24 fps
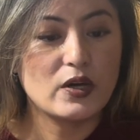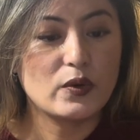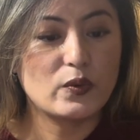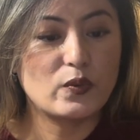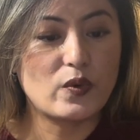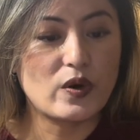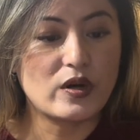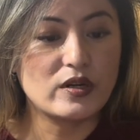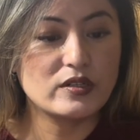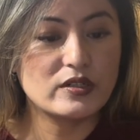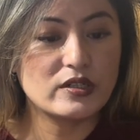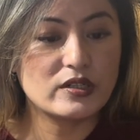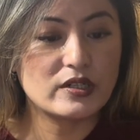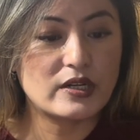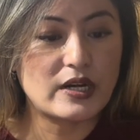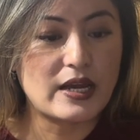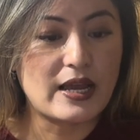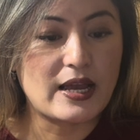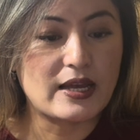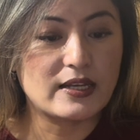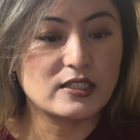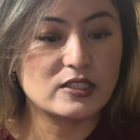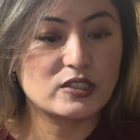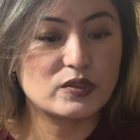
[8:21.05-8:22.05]
wonder
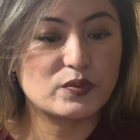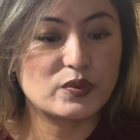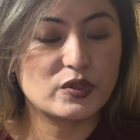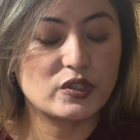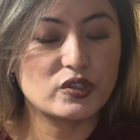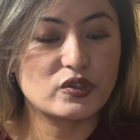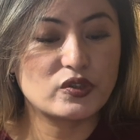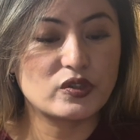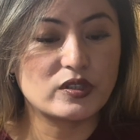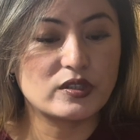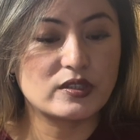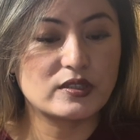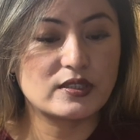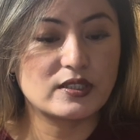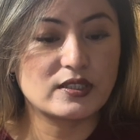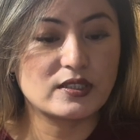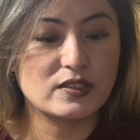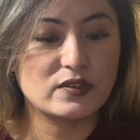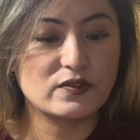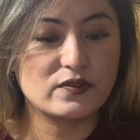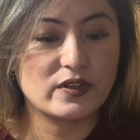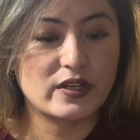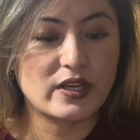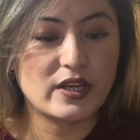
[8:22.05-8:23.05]
and spiritual
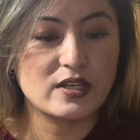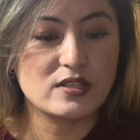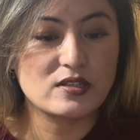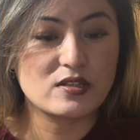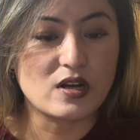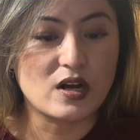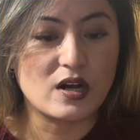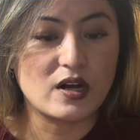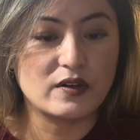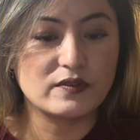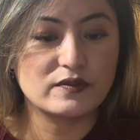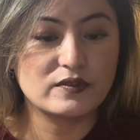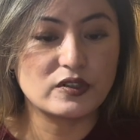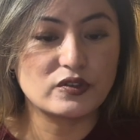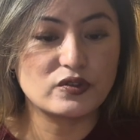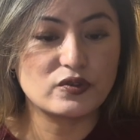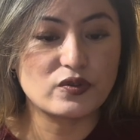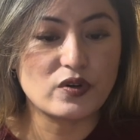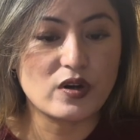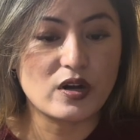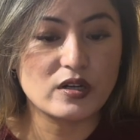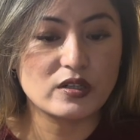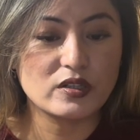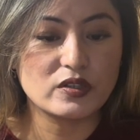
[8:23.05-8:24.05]
significance of the
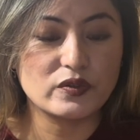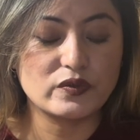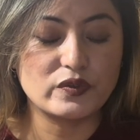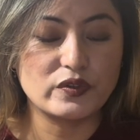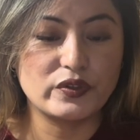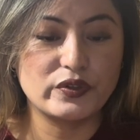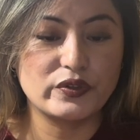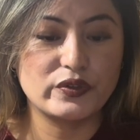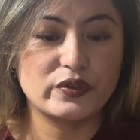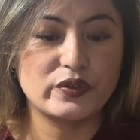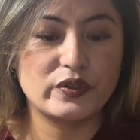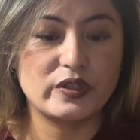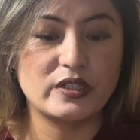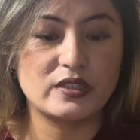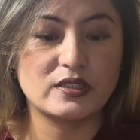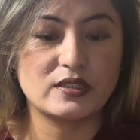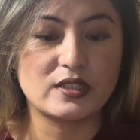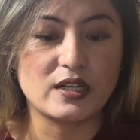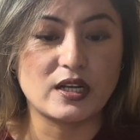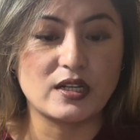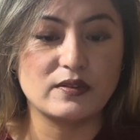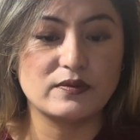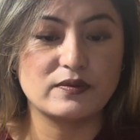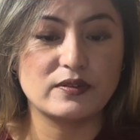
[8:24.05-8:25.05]
rock Uluru
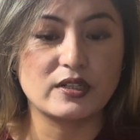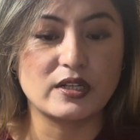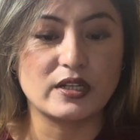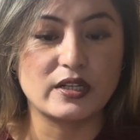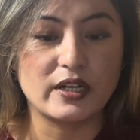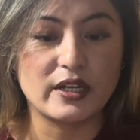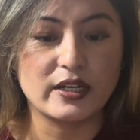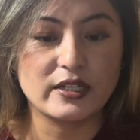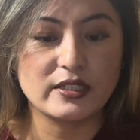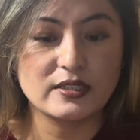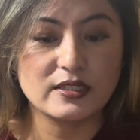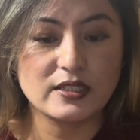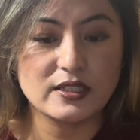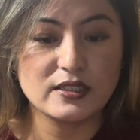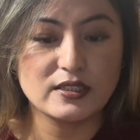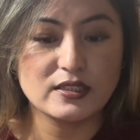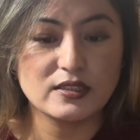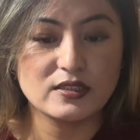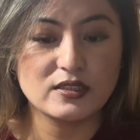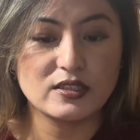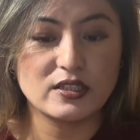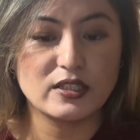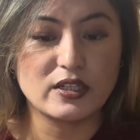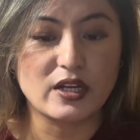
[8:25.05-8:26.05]
itself,
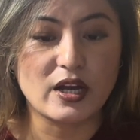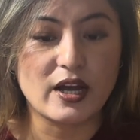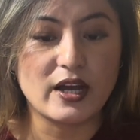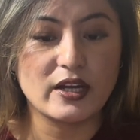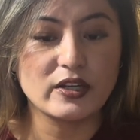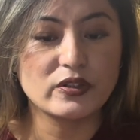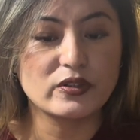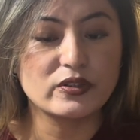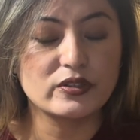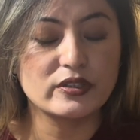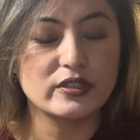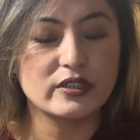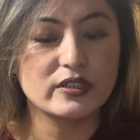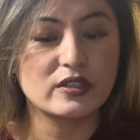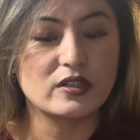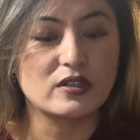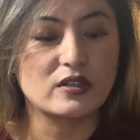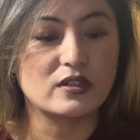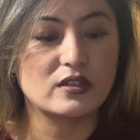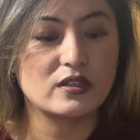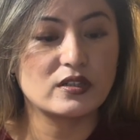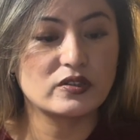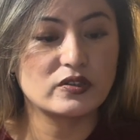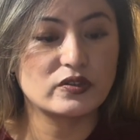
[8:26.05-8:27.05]
connecting the iconic
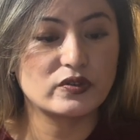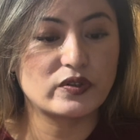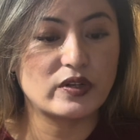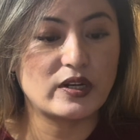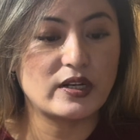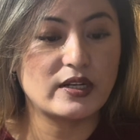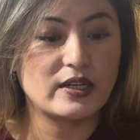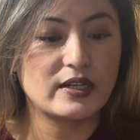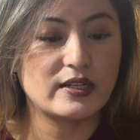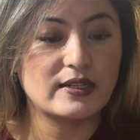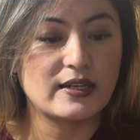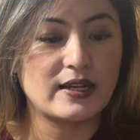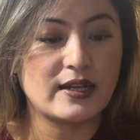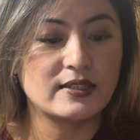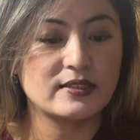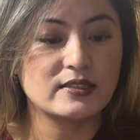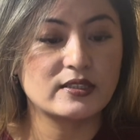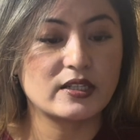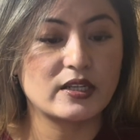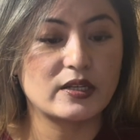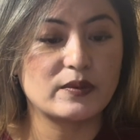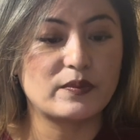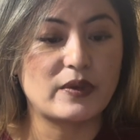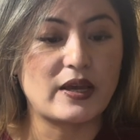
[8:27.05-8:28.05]
Australian
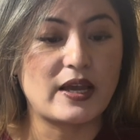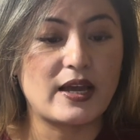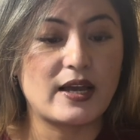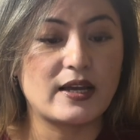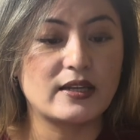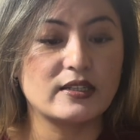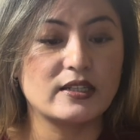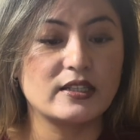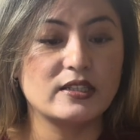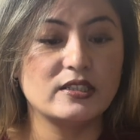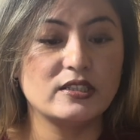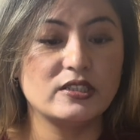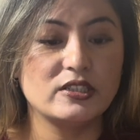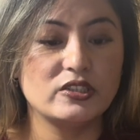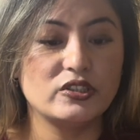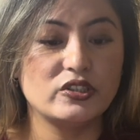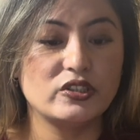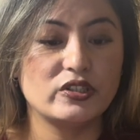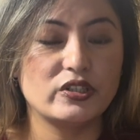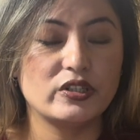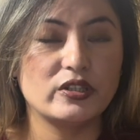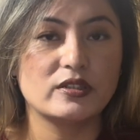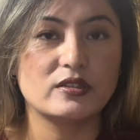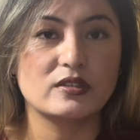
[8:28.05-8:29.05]
landscape and
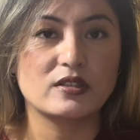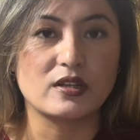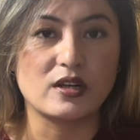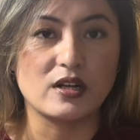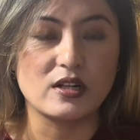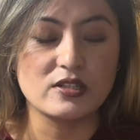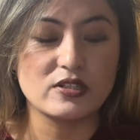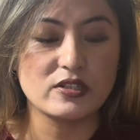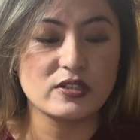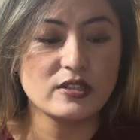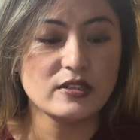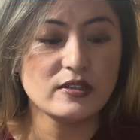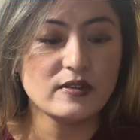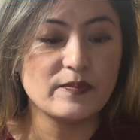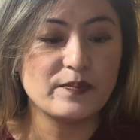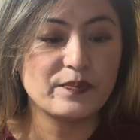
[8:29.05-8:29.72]
indigenous culture.